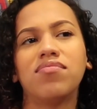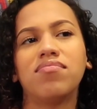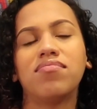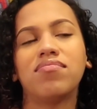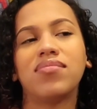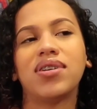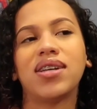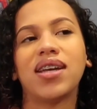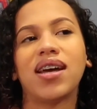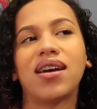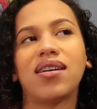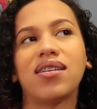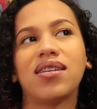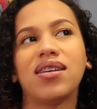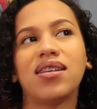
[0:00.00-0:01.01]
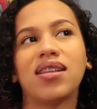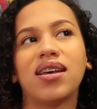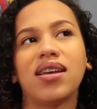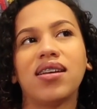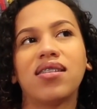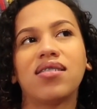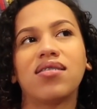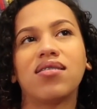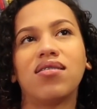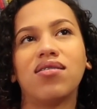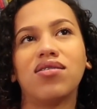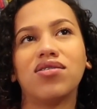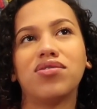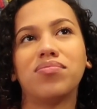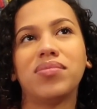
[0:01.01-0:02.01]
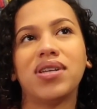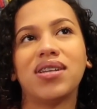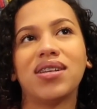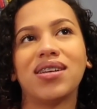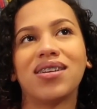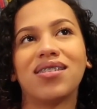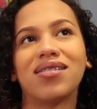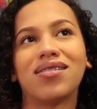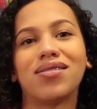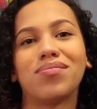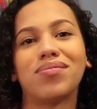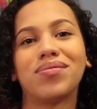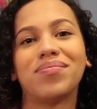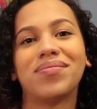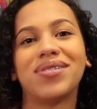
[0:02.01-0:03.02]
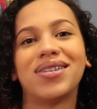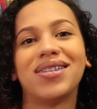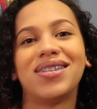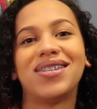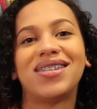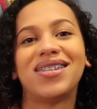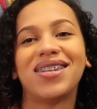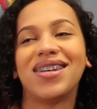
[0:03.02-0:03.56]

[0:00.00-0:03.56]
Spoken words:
But yeah, he like called me like a couple months